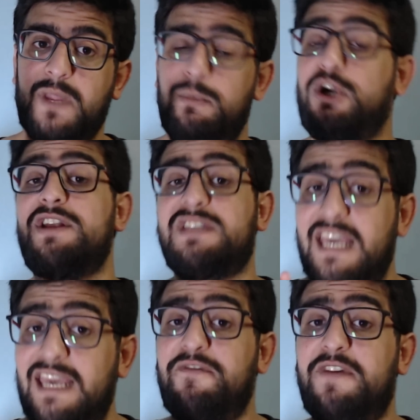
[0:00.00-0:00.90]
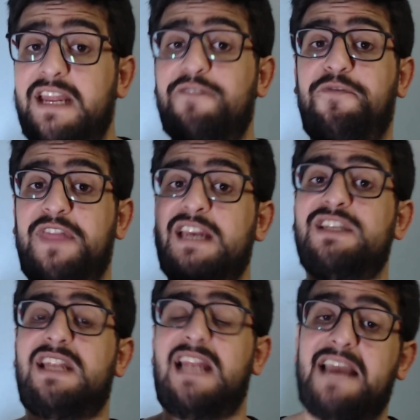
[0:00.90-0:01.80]
Because even if there
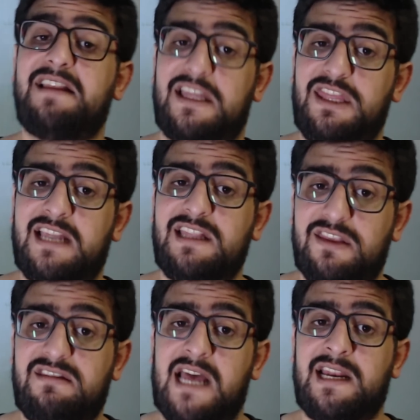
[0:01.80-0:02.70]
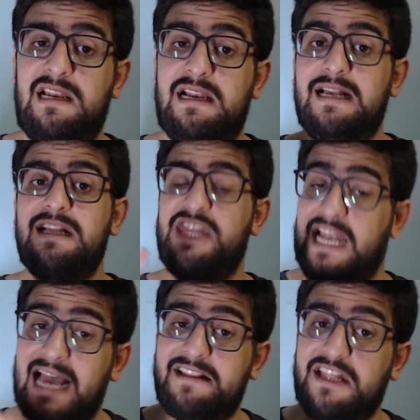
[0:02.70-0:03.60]
is light at the end of the tunnel, the
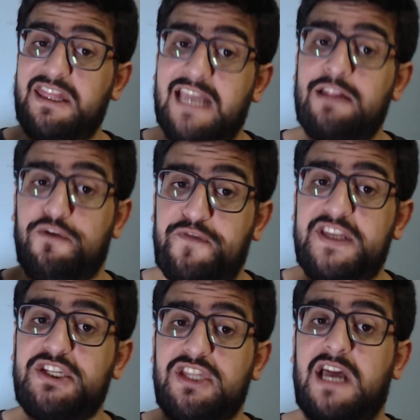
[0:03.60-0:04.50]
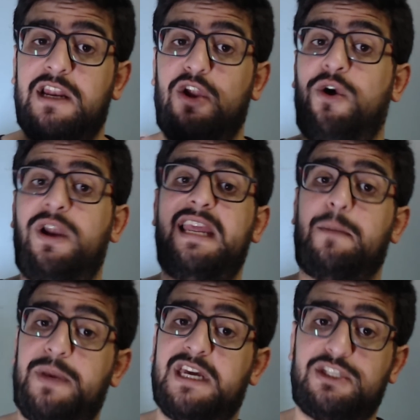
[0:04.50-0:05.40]
light at the end of this tunnel only
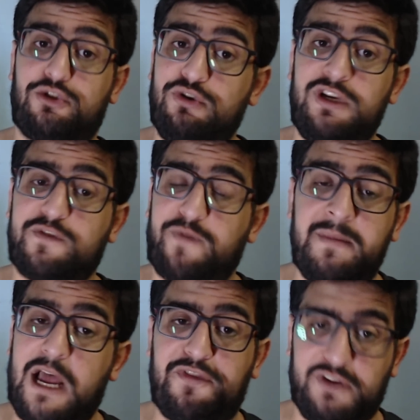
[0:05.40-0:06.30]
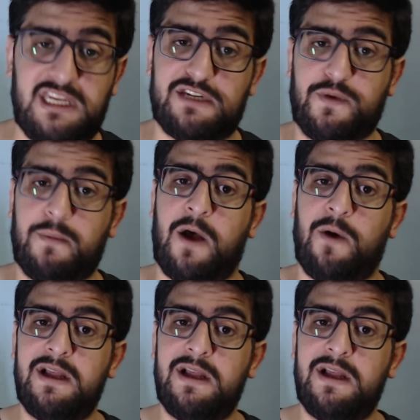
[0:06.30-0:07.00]
appears 2 years from now, 3 years from now.